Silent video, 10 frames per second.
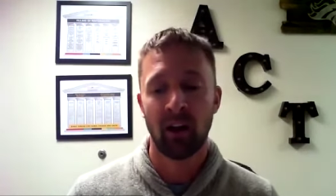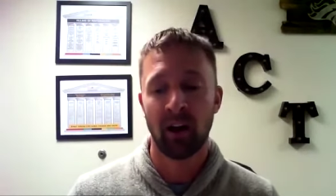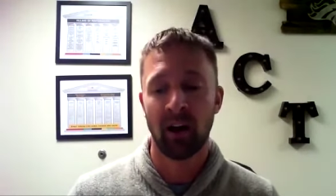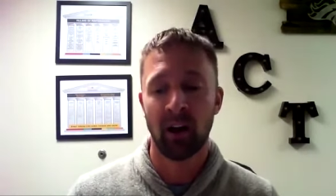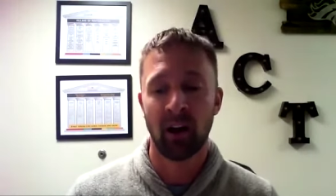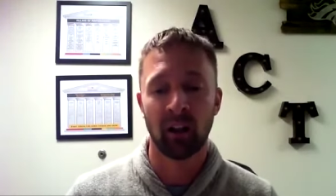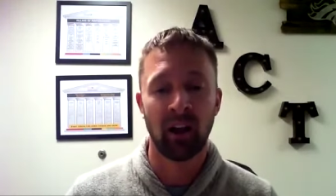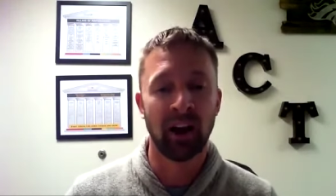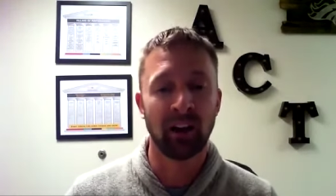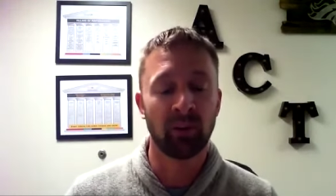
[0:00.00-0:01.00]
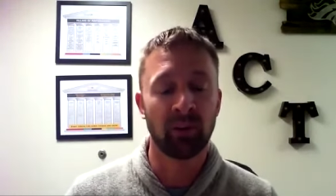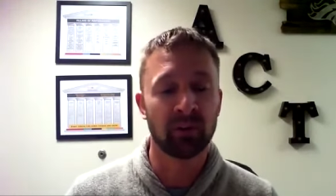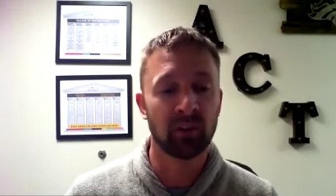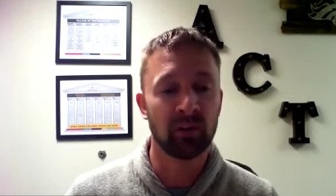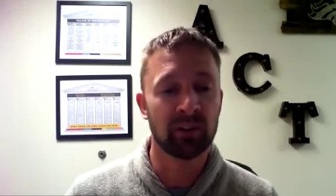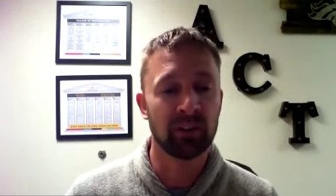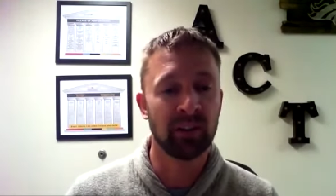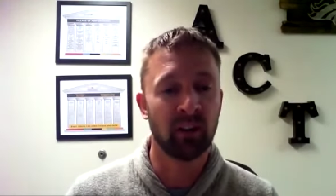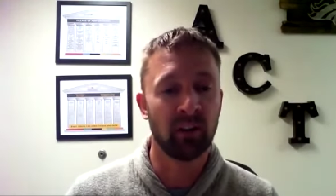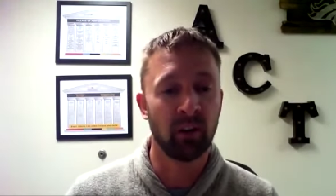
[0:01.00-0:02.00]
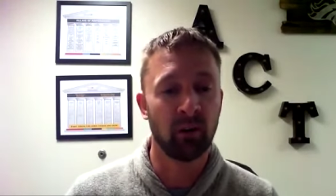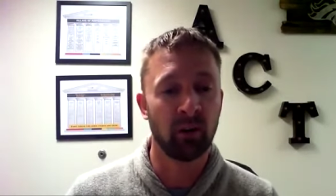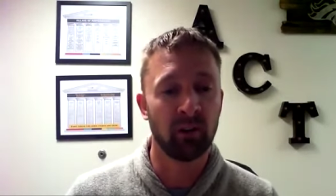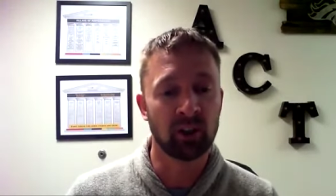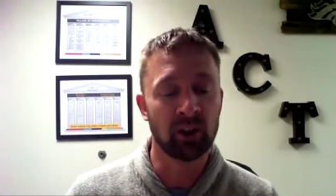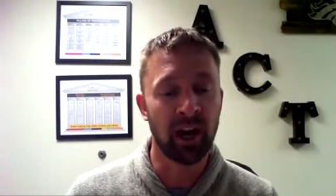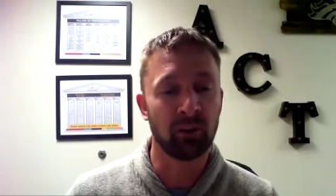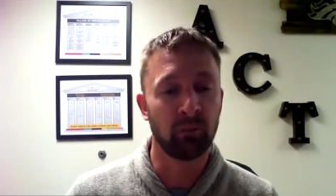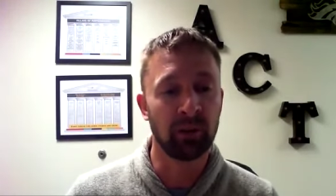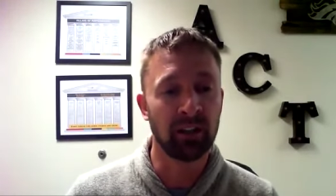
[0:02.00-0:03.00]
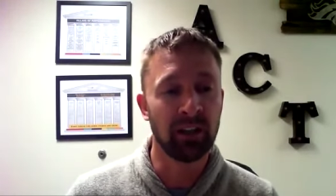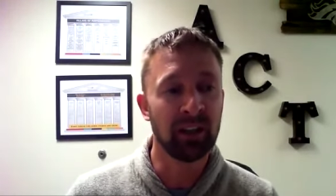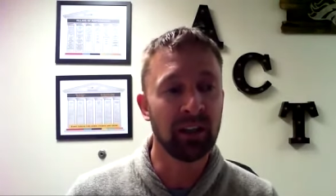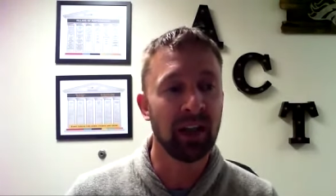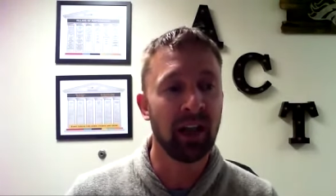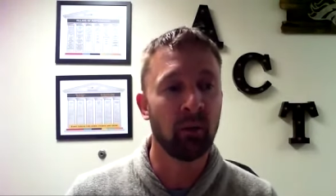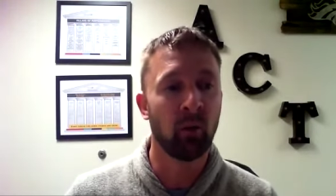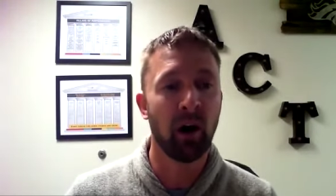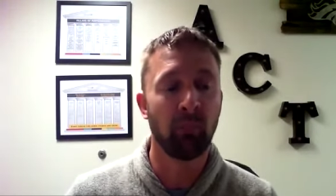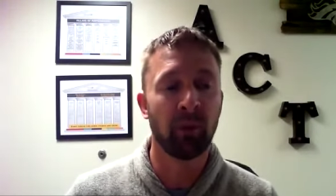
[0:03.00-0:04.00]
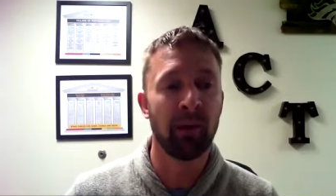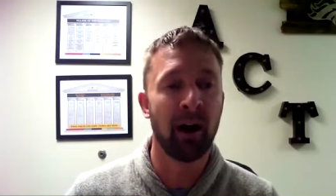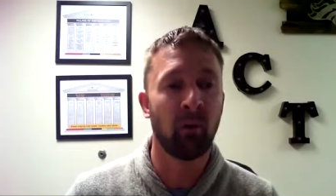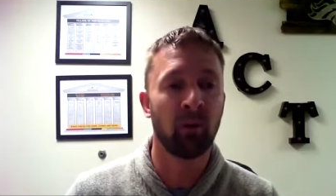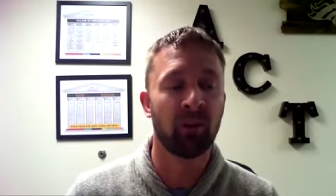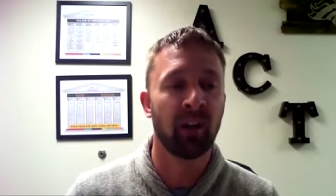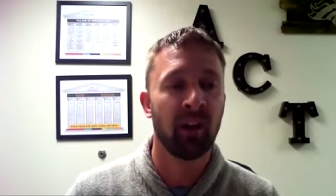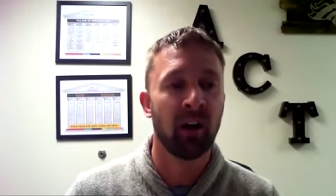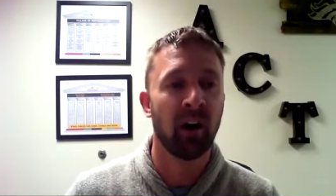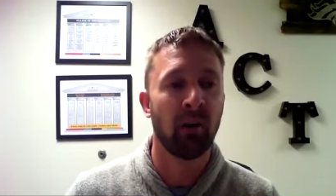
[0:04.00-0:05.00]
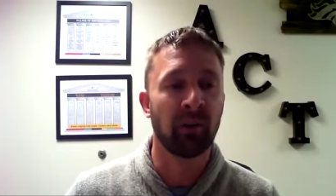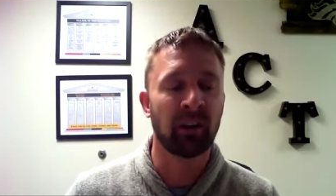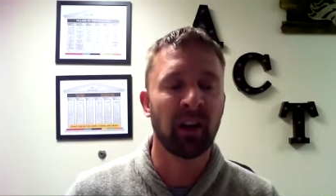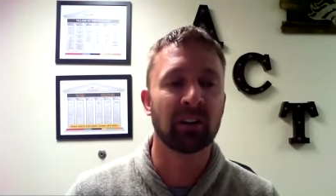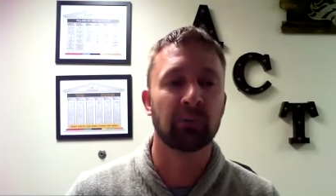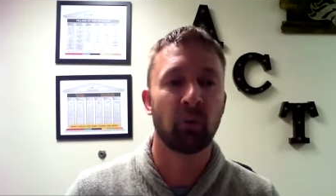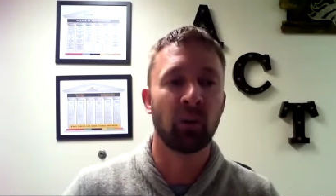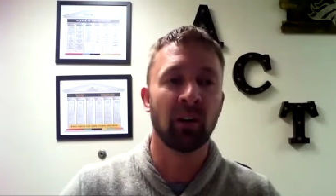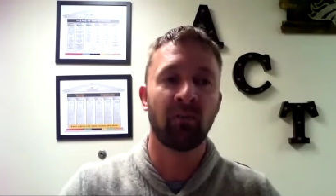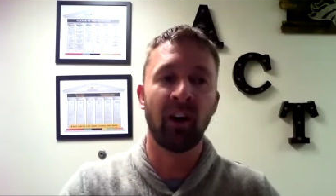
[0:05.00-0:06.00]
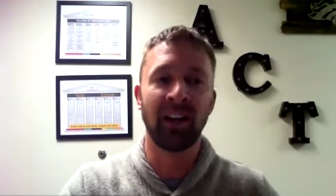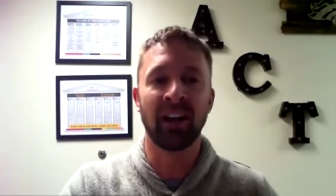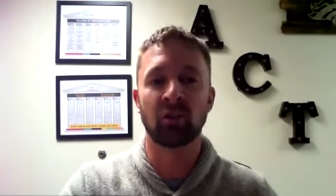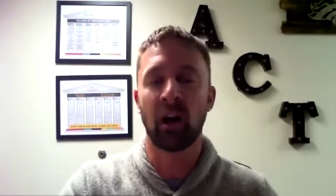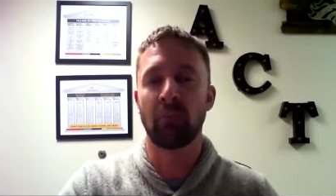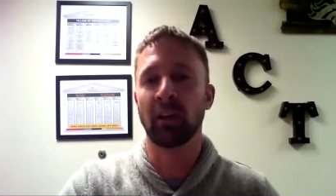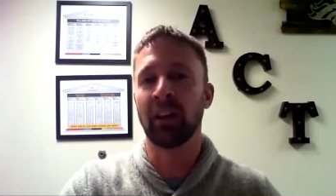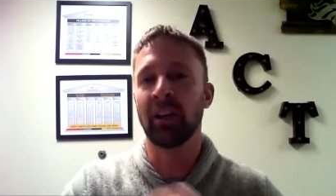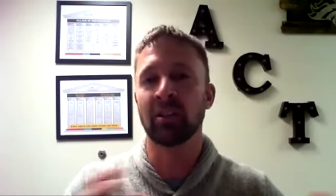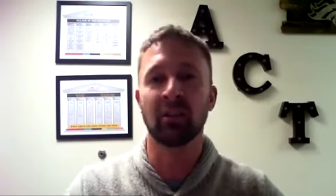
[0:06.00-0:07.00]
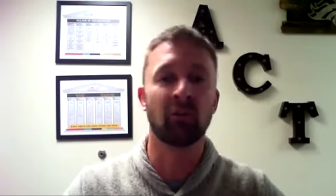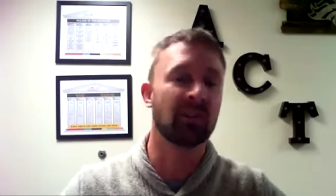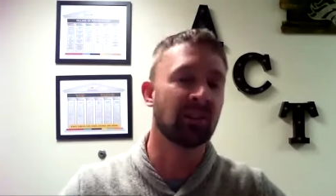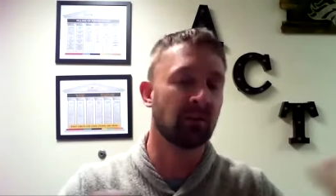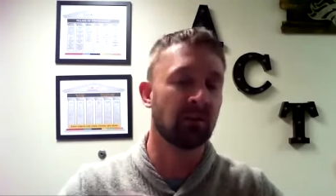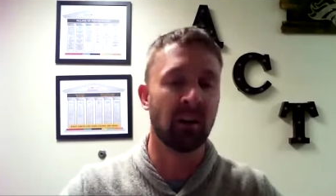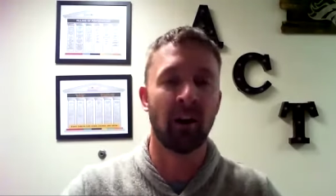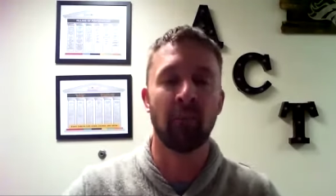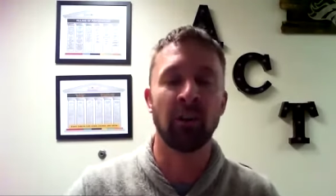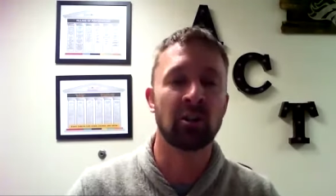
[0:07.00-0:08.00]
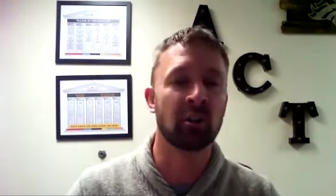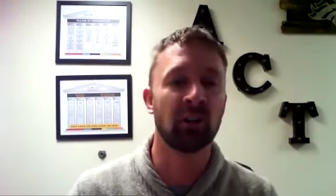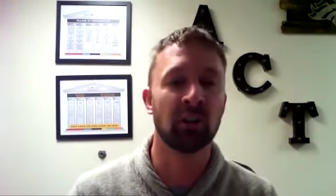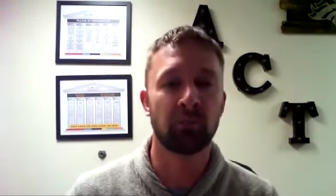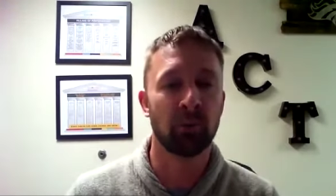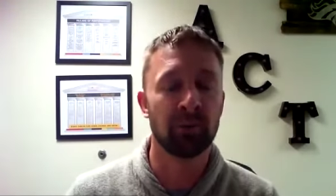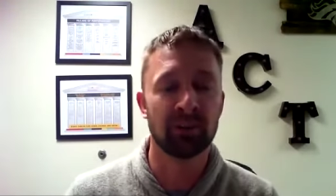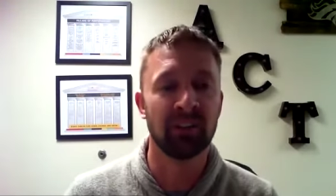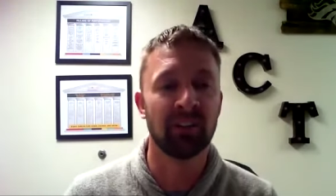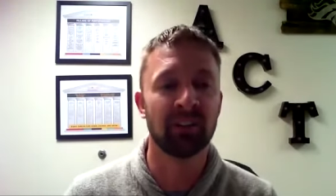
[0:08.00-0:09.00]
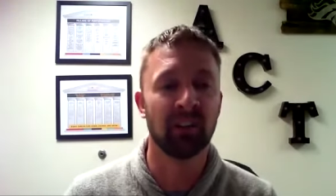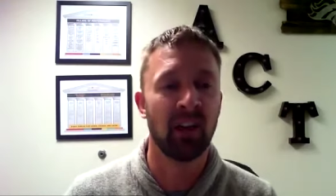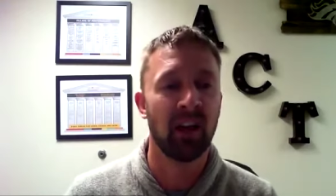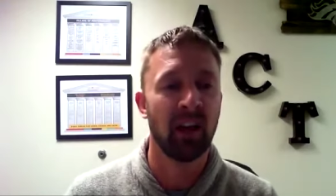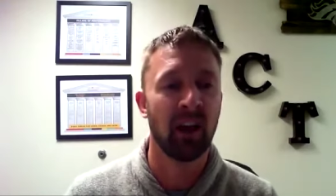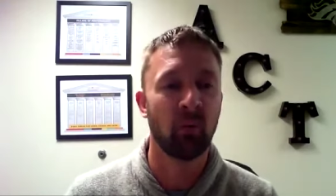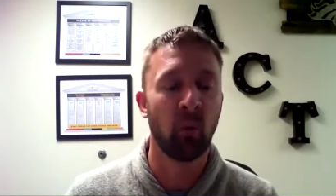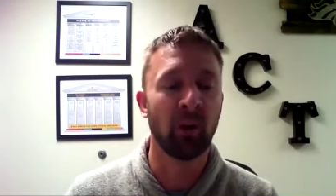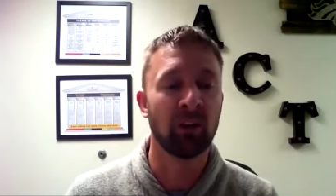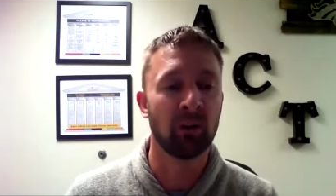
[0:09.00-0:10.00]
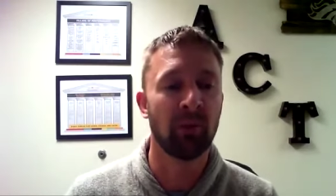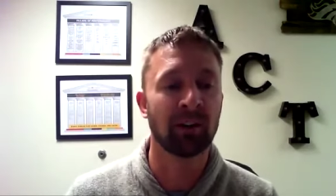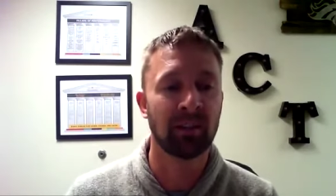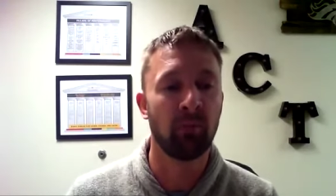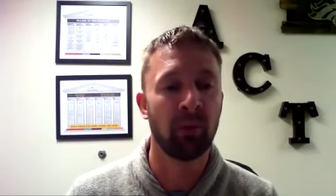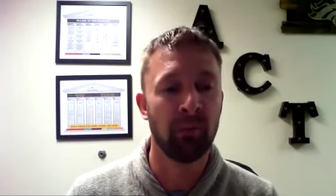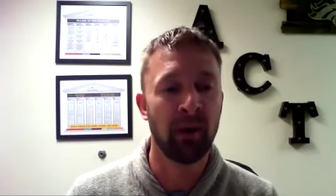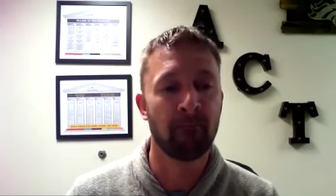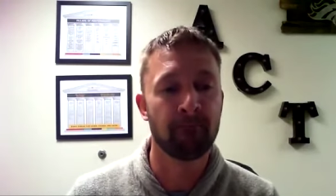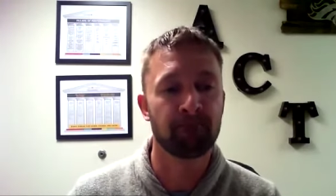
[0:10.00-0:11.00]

uh, align with the services that the child will be needing and will help them out with um, kind of exploring the financial obligations versus um, insurance purposes and, and what we can do to best help them out.